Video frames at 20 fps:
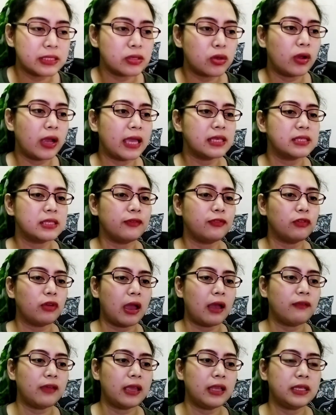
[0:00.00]
So guys, if
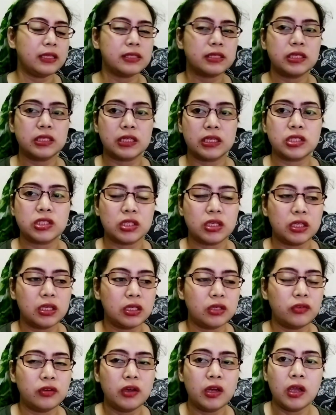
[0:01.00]
you have any
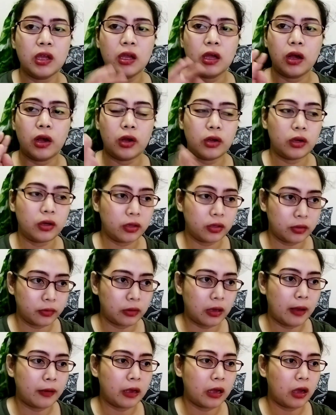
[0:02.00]
suggestion
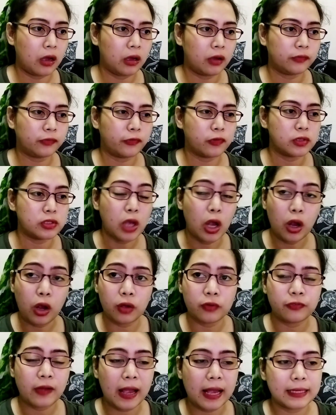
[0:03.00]
uh, uh, or a
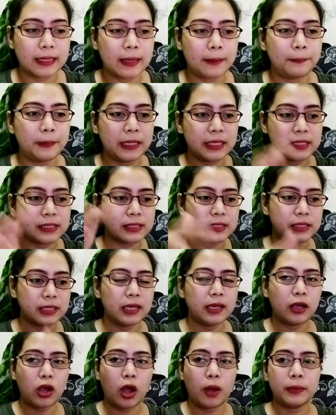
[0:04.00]
song of Anna, please
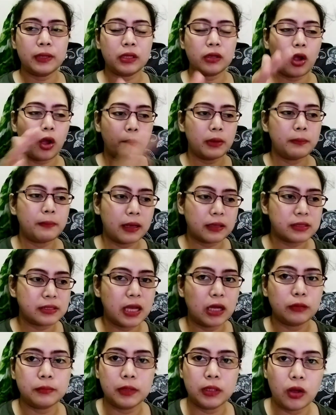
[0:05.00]
comment in the comment box
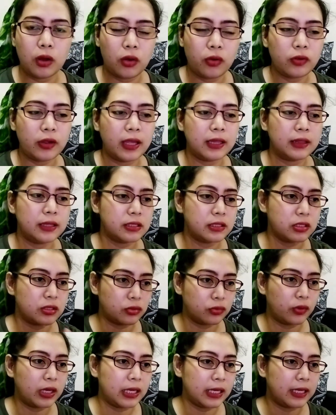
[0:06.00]
down below. And this
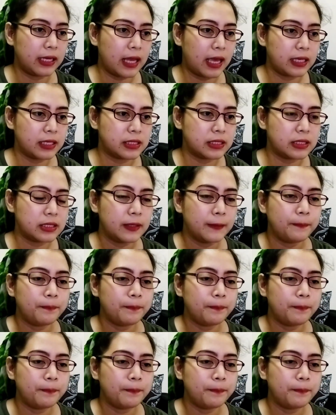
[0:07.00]
is really nice